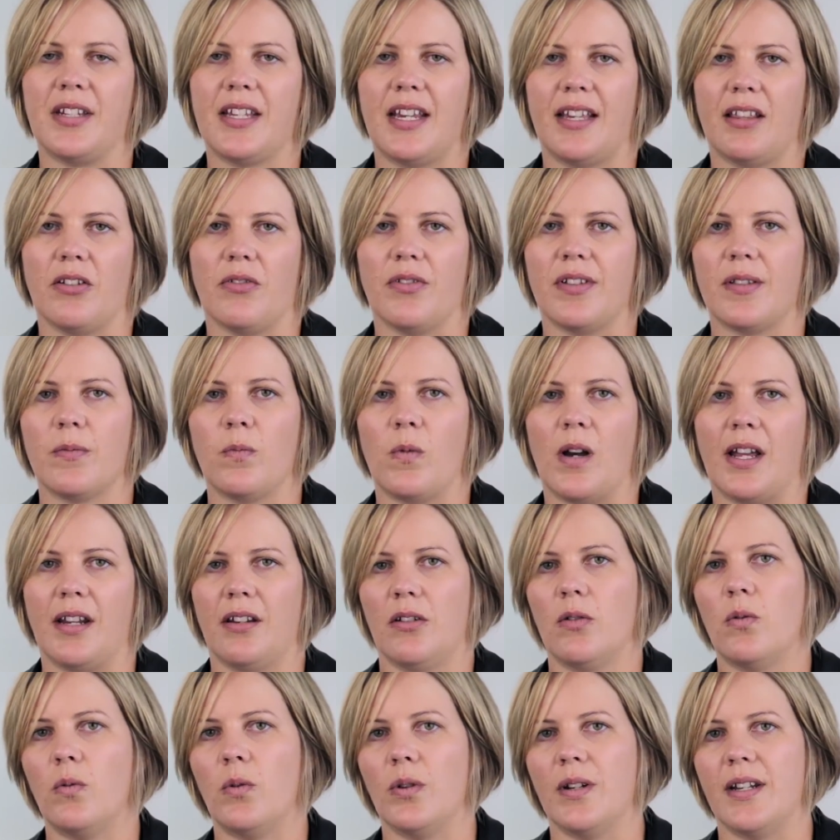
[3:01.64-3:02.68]
together as
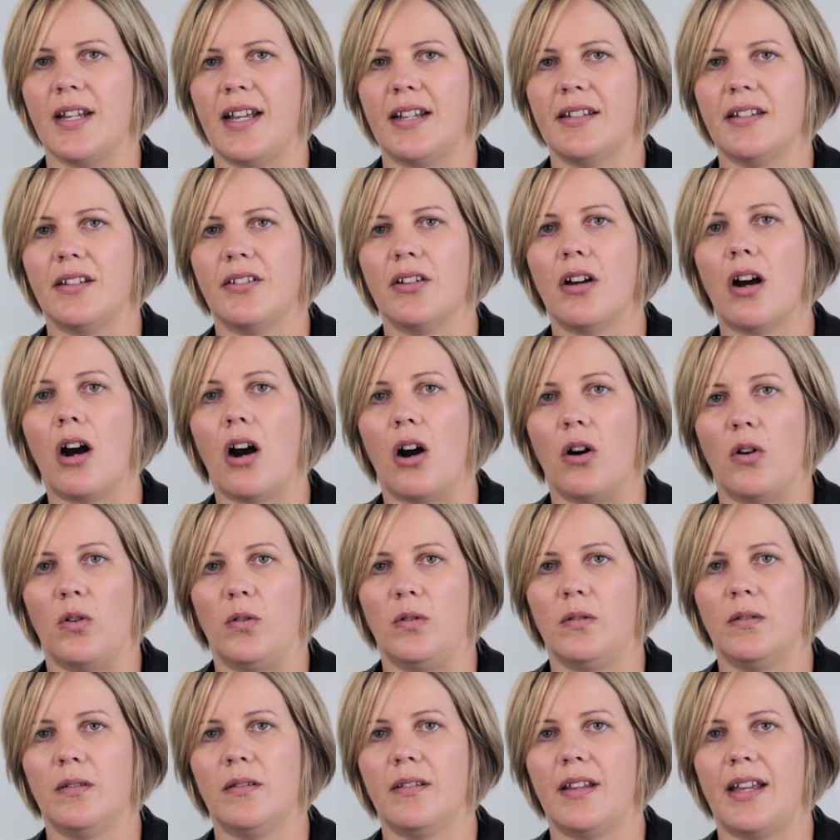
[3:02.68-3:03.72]
one coordinated
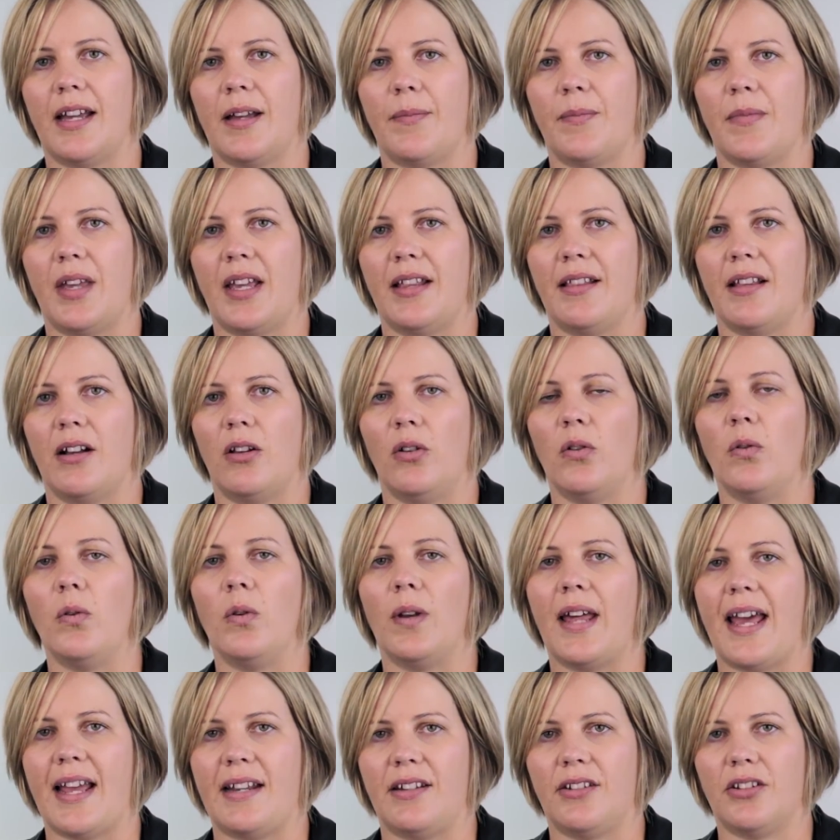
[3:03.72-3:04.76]
whole, and they'll
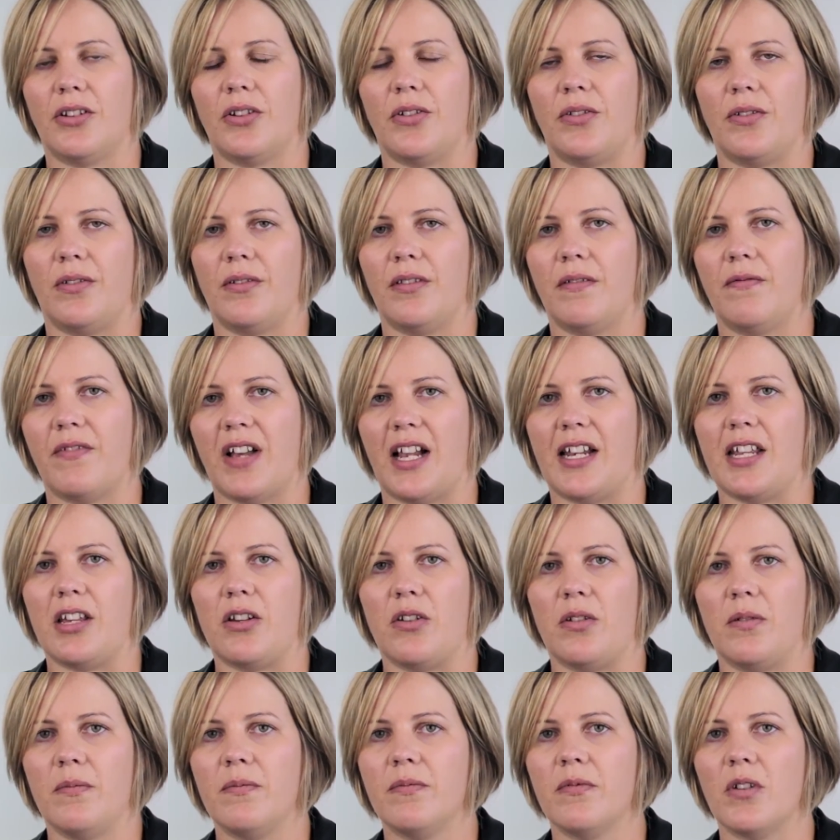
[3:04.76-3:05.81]
all add to the
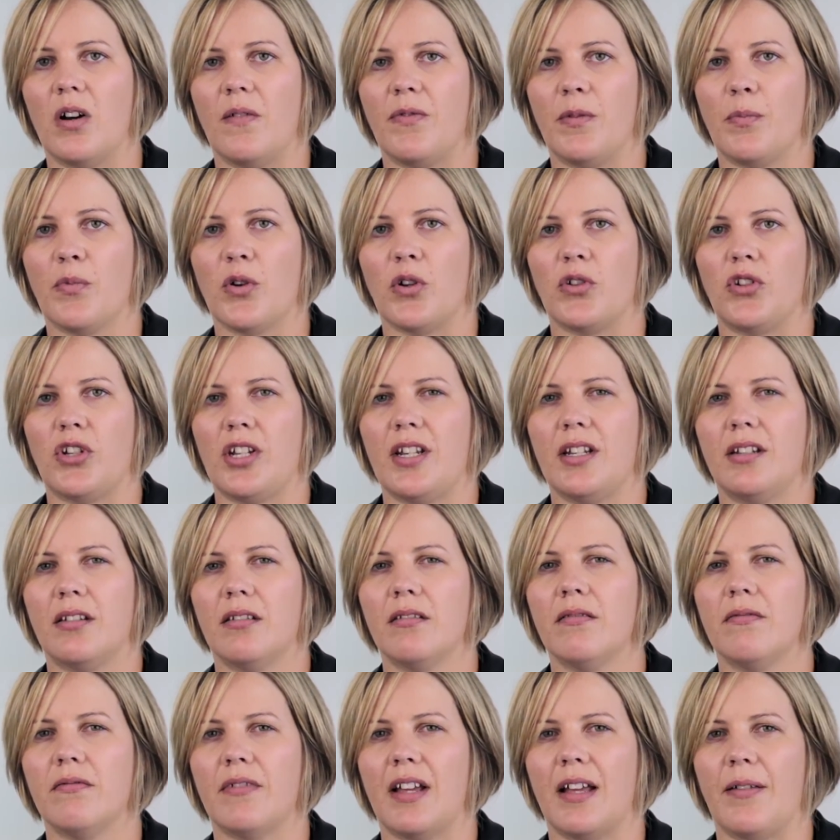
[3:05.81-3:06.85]
value of the project.